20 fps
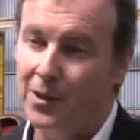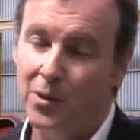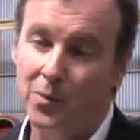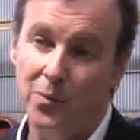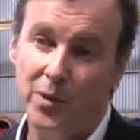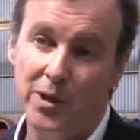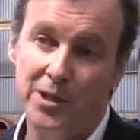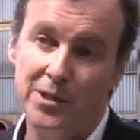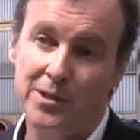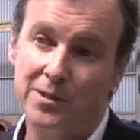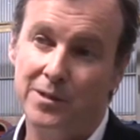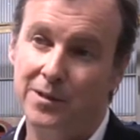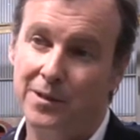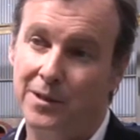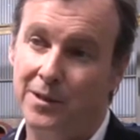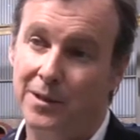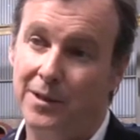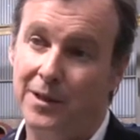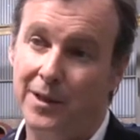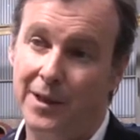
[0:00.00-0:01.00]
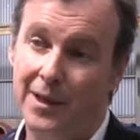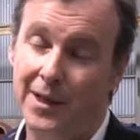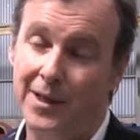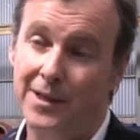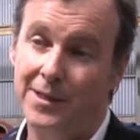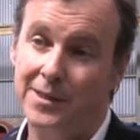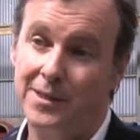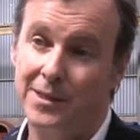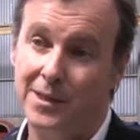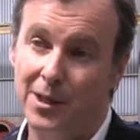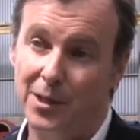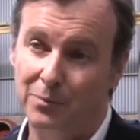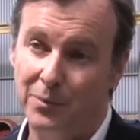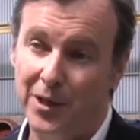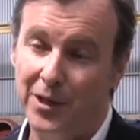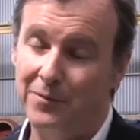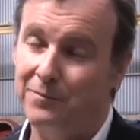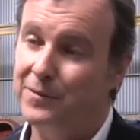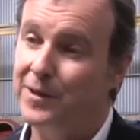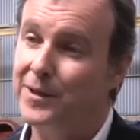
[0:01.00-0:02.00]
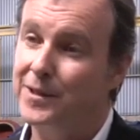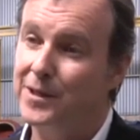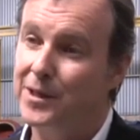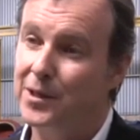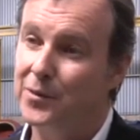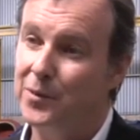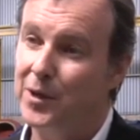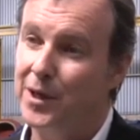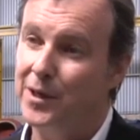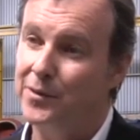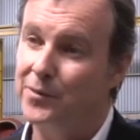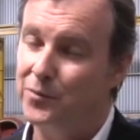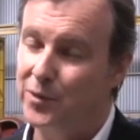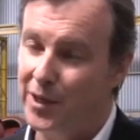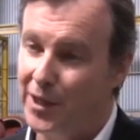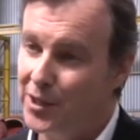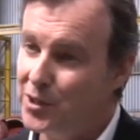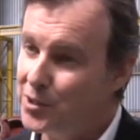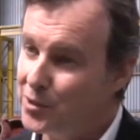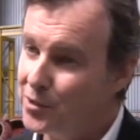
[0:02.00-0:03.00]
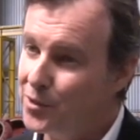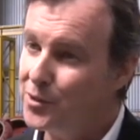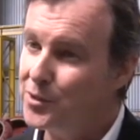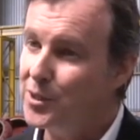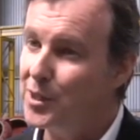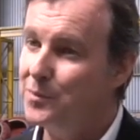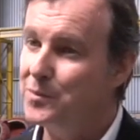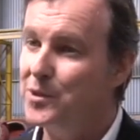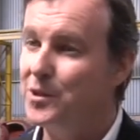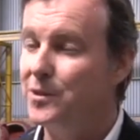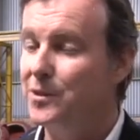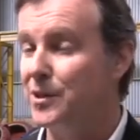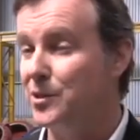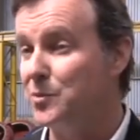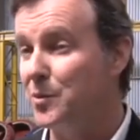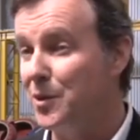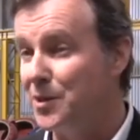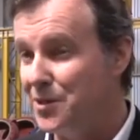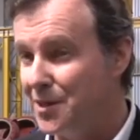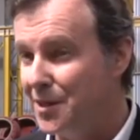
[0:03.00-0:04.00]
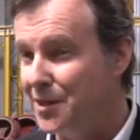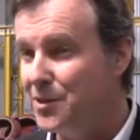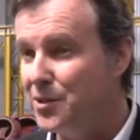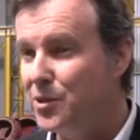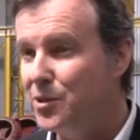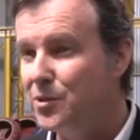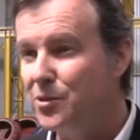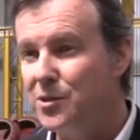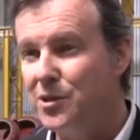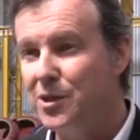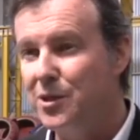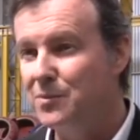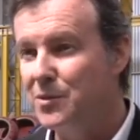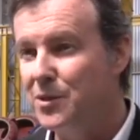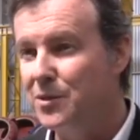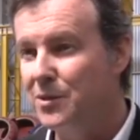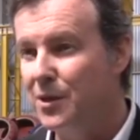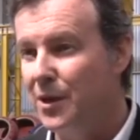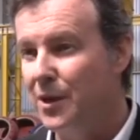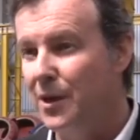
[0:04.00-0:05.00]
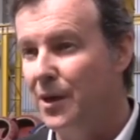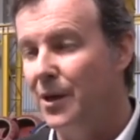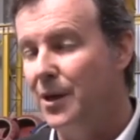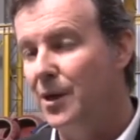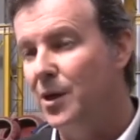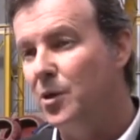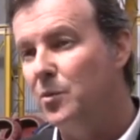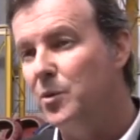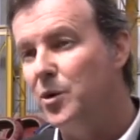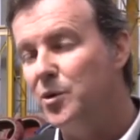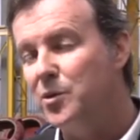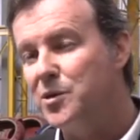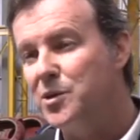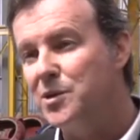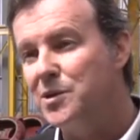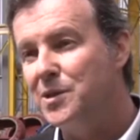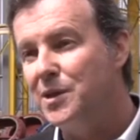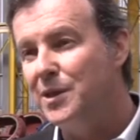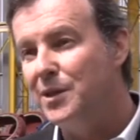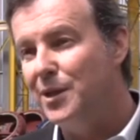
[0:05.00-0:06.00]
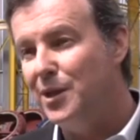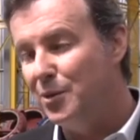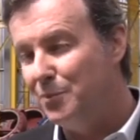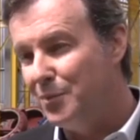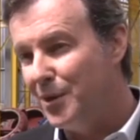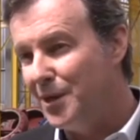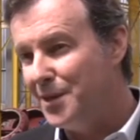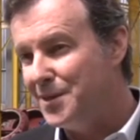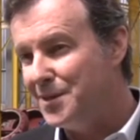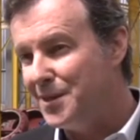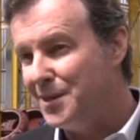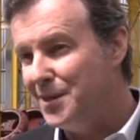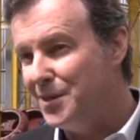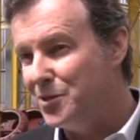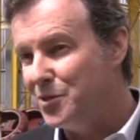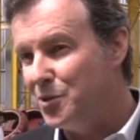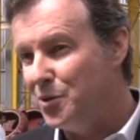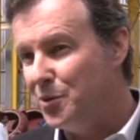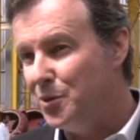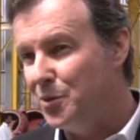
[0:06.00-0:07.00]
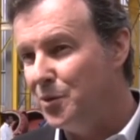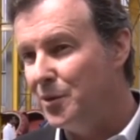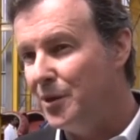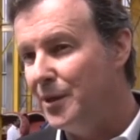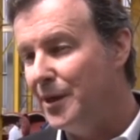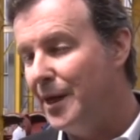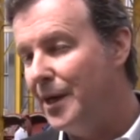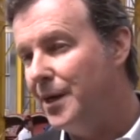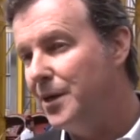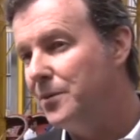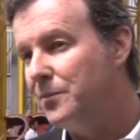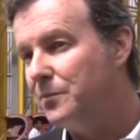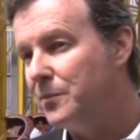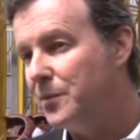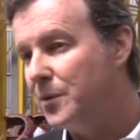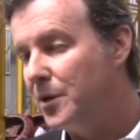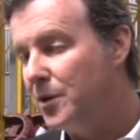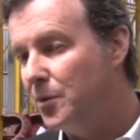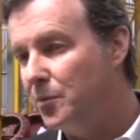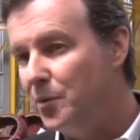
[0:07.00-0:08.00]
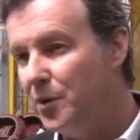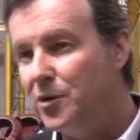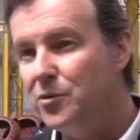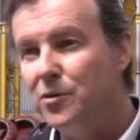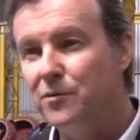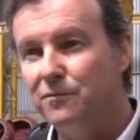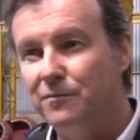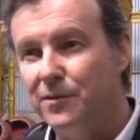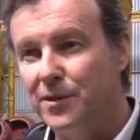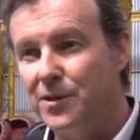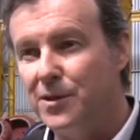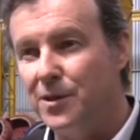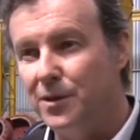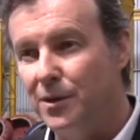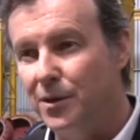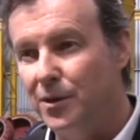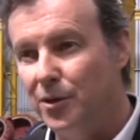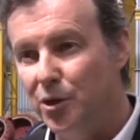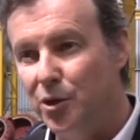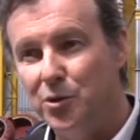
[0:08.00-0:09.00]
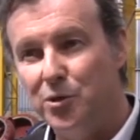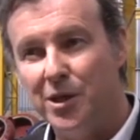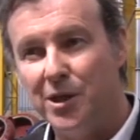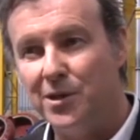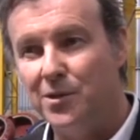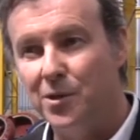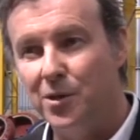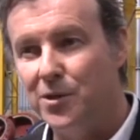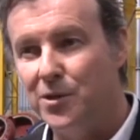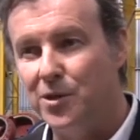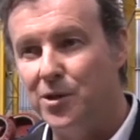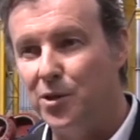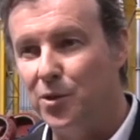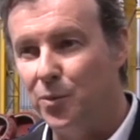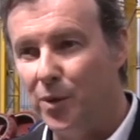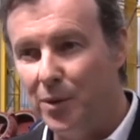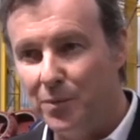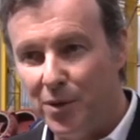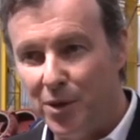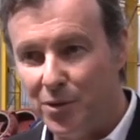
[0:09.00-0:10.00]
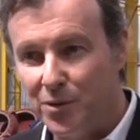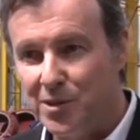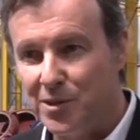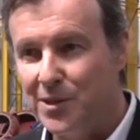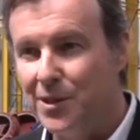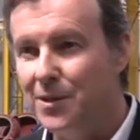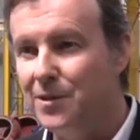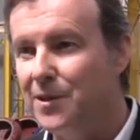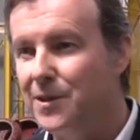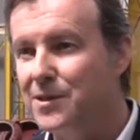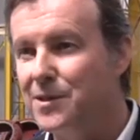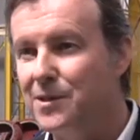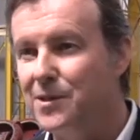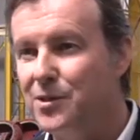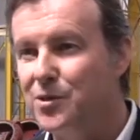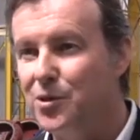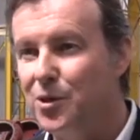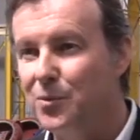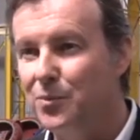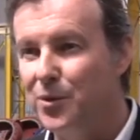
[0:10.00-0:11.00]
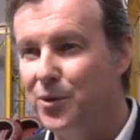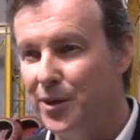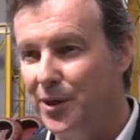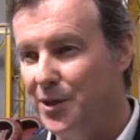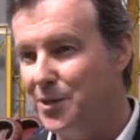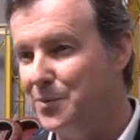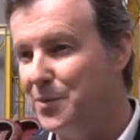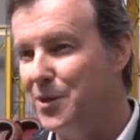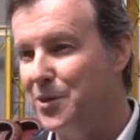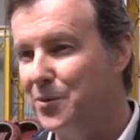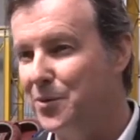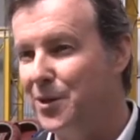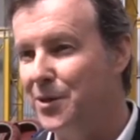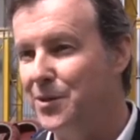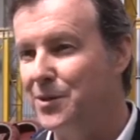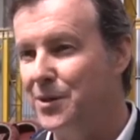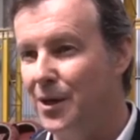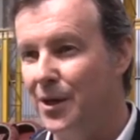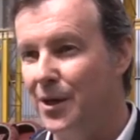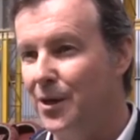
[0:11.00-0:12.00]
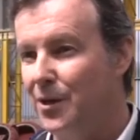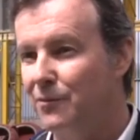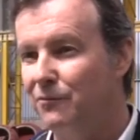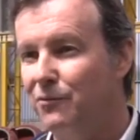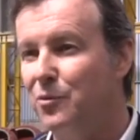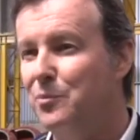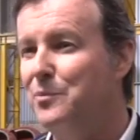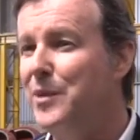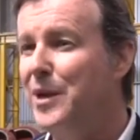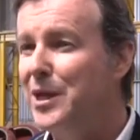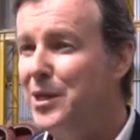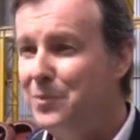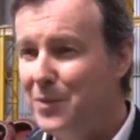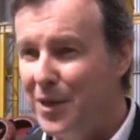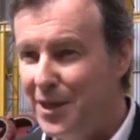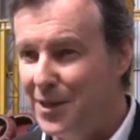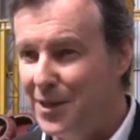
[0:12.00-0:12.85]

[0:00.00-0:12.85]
which has a benefit around reagent consumption as well as energy consumption. We're also seeing the ability to now retrofit new technology. The Wemco cell, as an example, has been around for many, many